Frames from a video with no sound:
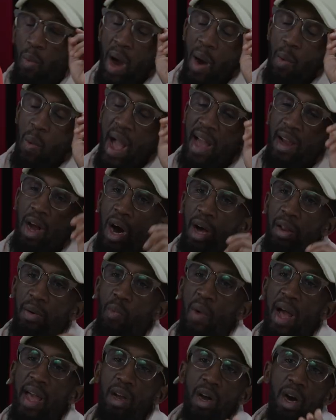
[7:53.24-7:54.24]
why, why
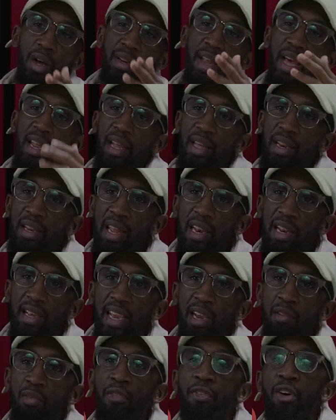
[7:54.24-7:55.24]
can't, why can't an
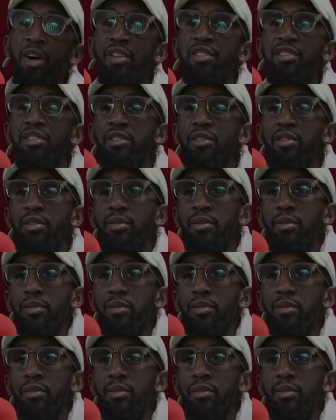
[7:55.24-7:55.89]
alligator reverse?